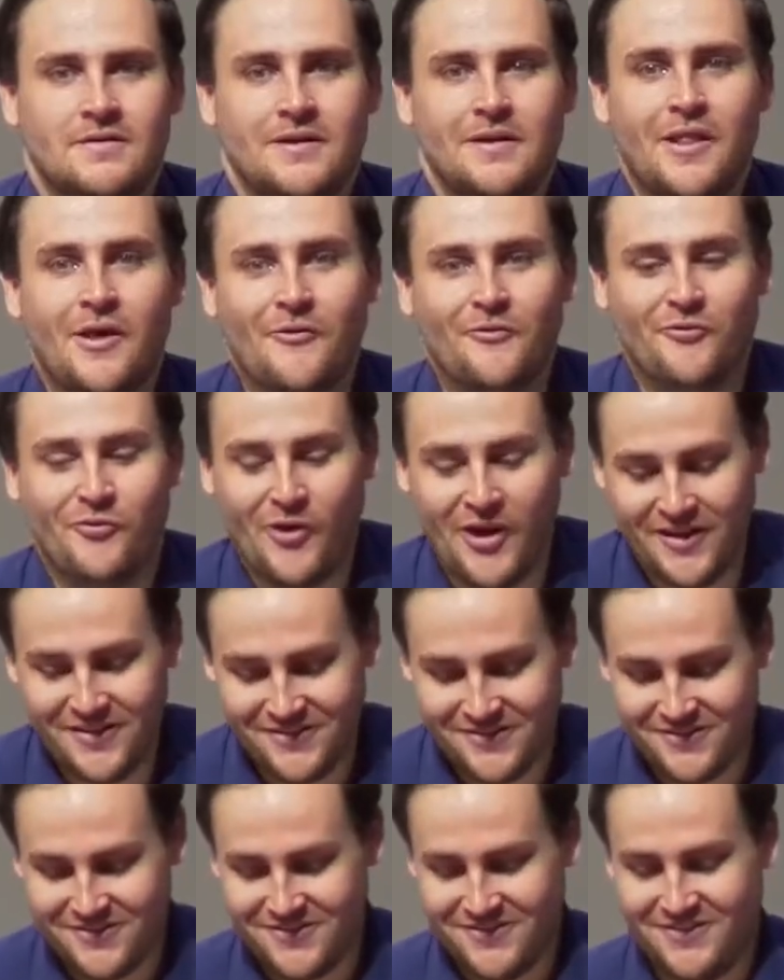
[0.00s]
Hello,
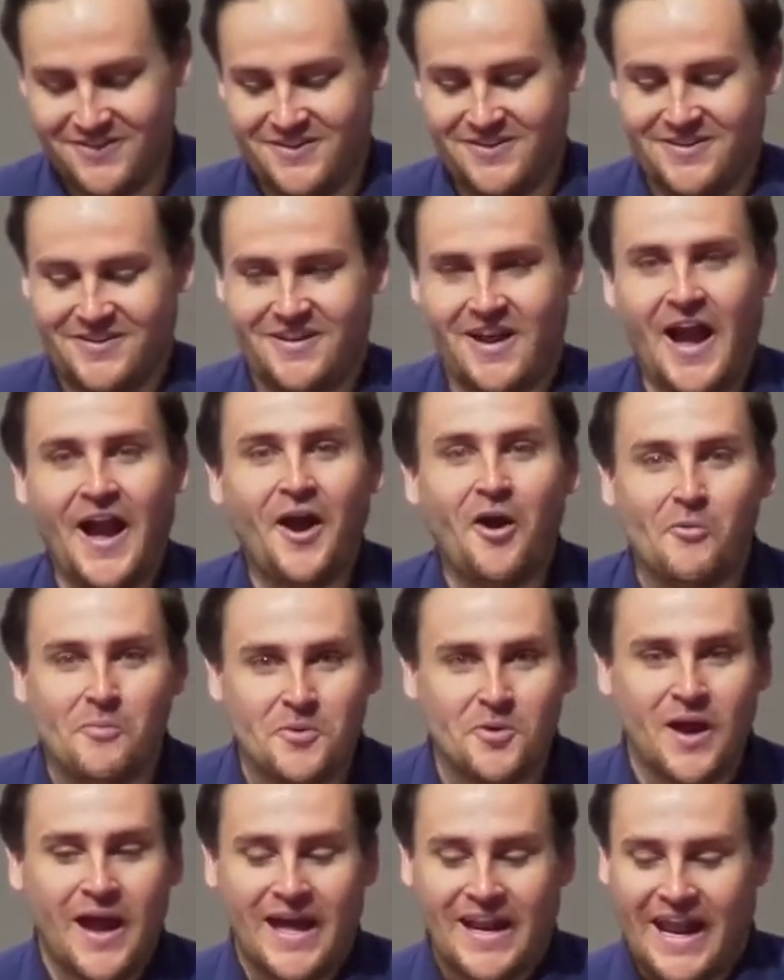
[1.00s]
friends. I hope
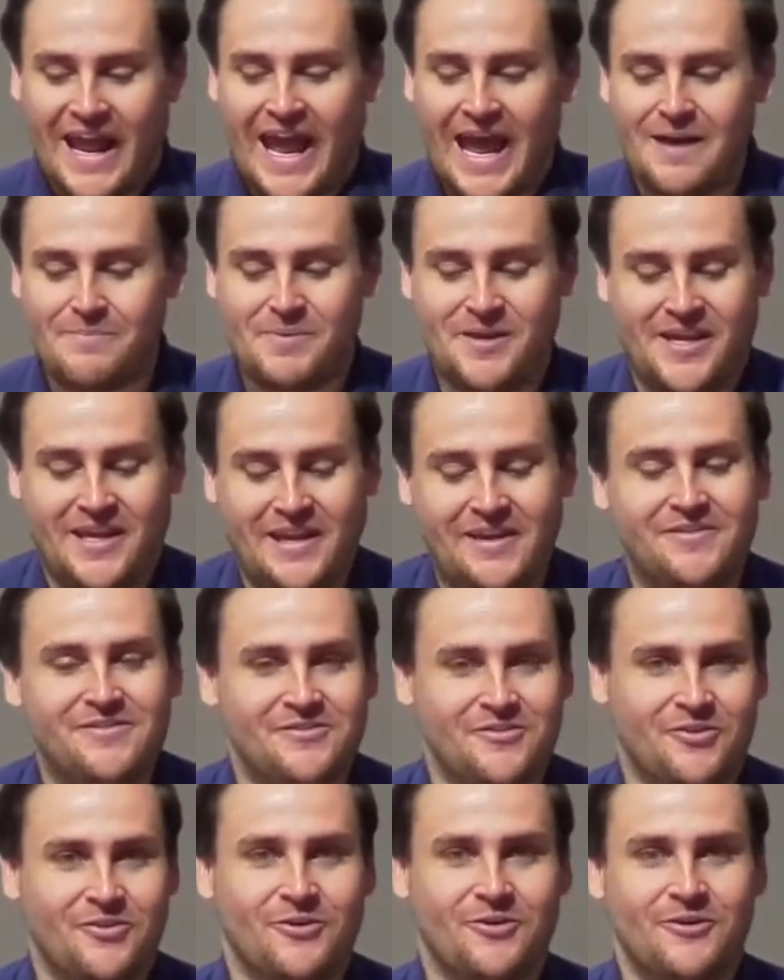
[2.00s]
you had a happy
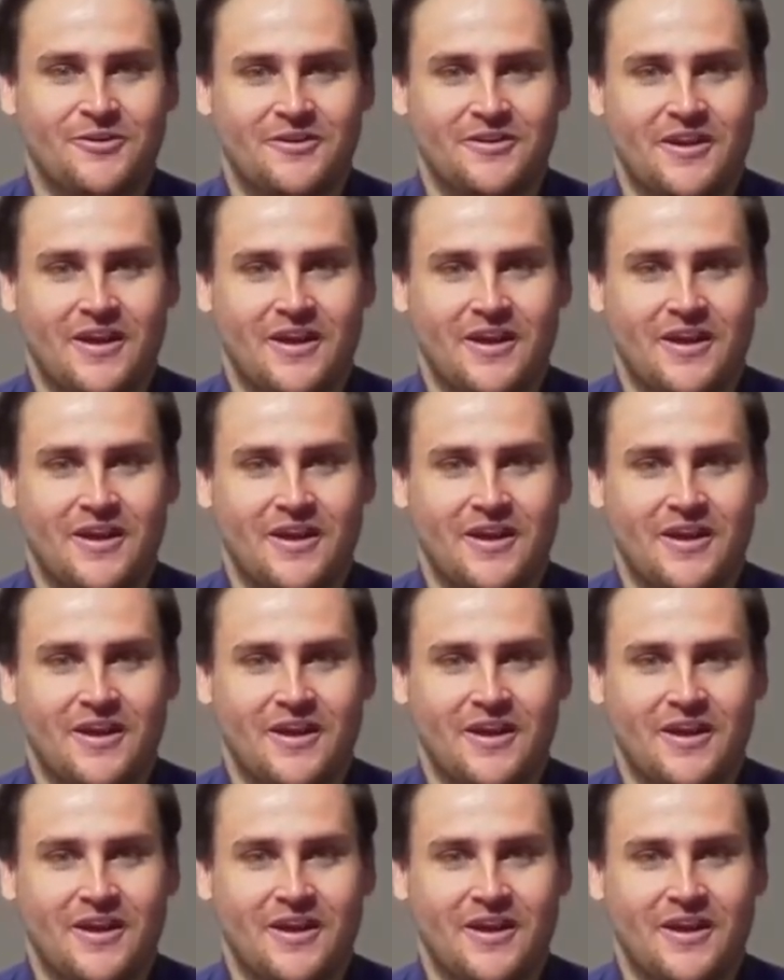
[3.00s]
Easter.